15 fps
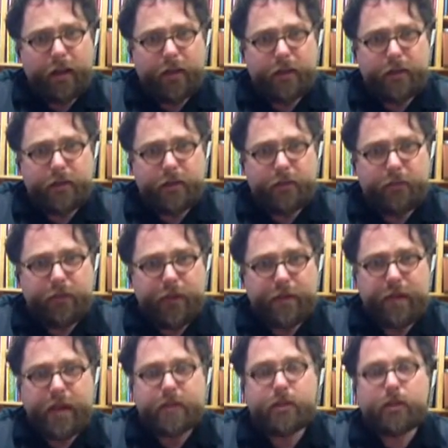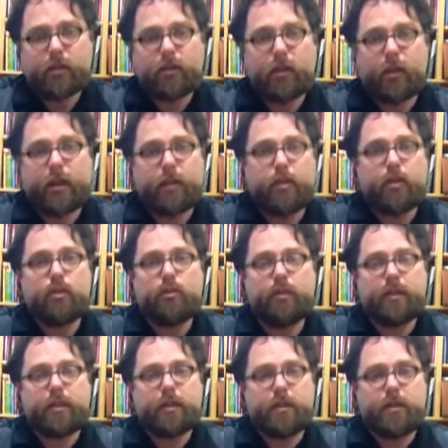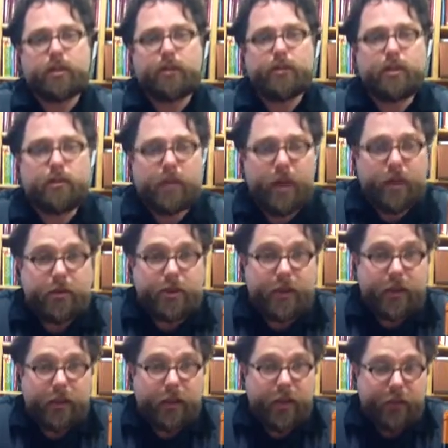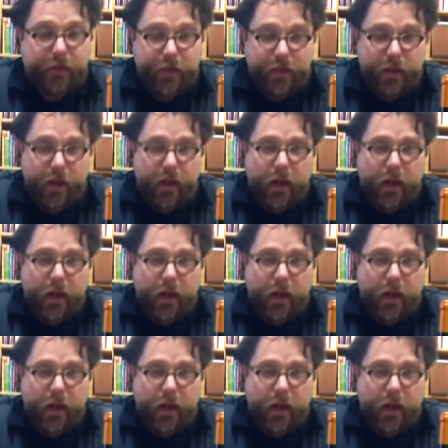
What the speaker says: is a fantastic look at the new vintage of 2011.